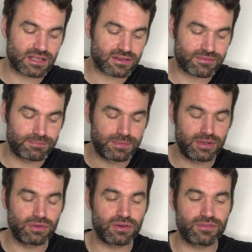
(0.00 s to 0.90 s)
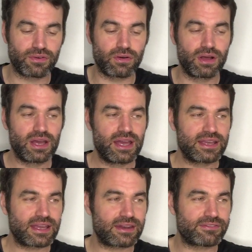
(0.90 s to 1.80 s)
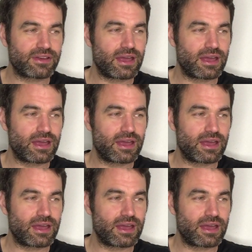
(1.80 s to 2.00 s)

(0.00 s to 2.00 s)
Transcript: a lot of beautiful kind of